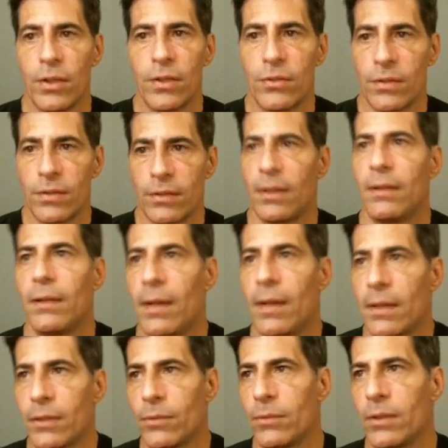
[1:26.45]
There's a
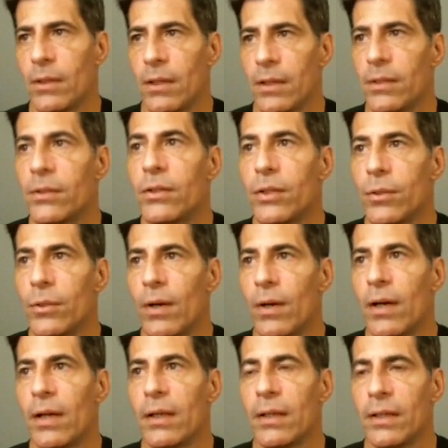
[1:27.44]
lot going on in their U
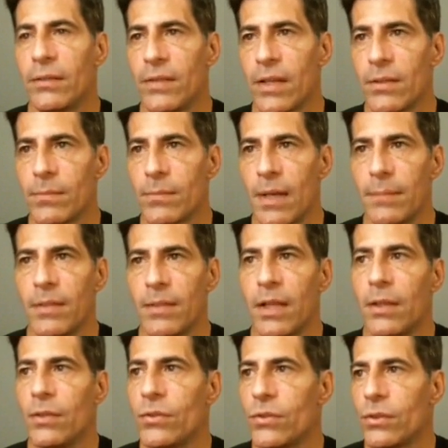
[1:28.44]
I, and it takes some time to
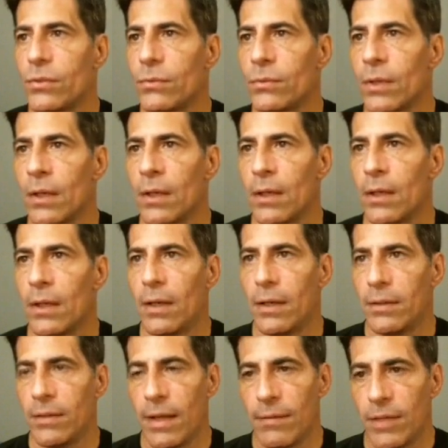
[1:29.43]
get used to uh,
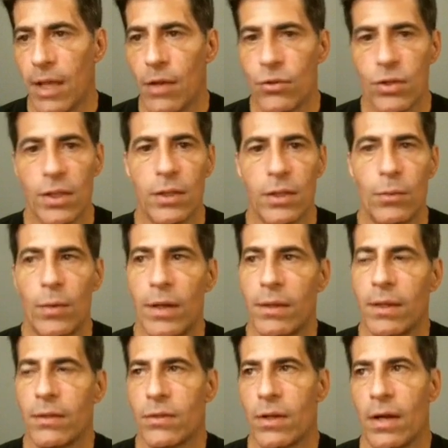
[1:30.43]
the navigation and where
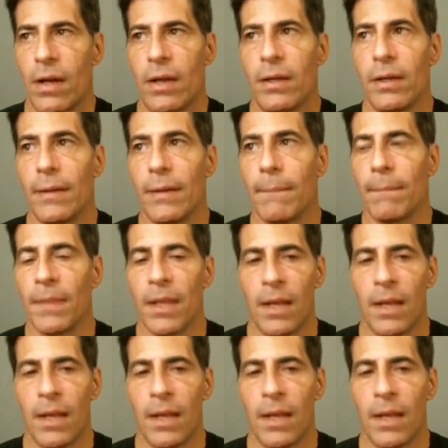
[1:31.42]
things are hiding.